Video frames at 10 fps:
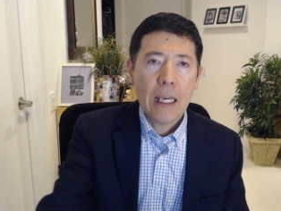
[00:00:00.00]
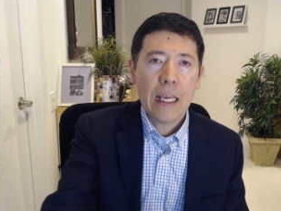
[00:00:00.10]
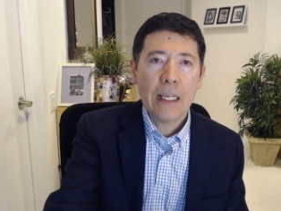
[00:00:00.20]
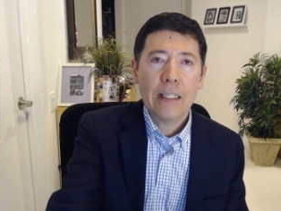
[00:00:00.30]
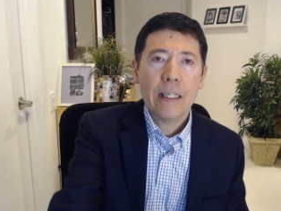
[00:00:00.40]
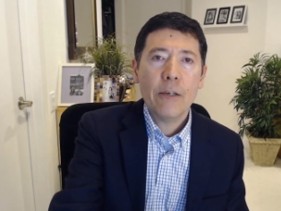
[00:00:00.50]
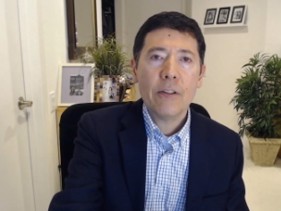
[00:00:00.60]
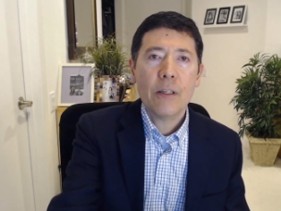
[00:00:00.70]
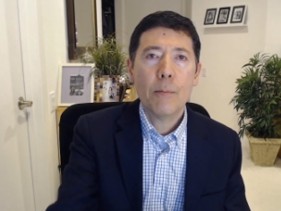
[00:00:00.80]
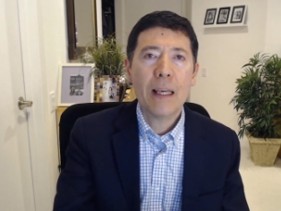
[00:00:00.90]
And
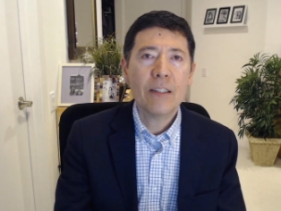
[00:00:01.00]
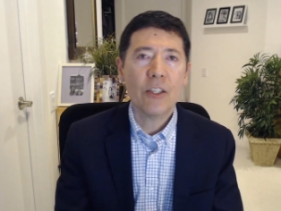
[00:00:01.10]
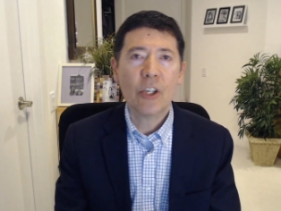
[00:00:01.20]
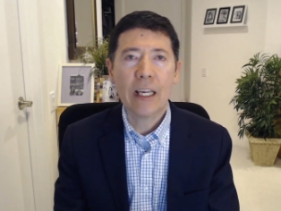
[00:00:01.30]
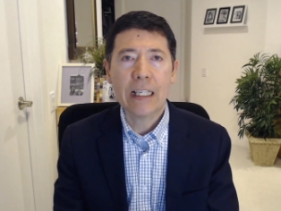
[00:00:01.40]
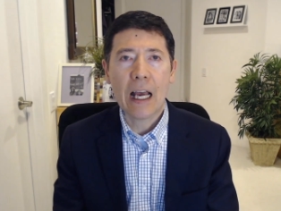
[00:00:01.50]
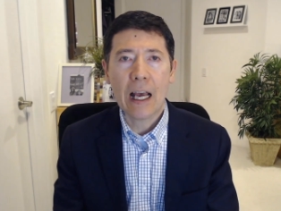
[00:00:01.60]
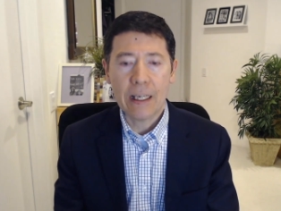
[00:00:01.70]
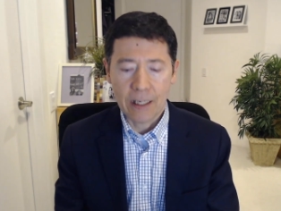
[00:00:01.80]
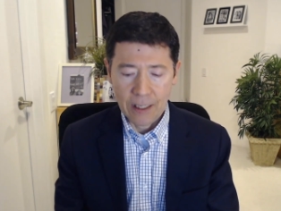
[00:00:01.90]
here's the message I got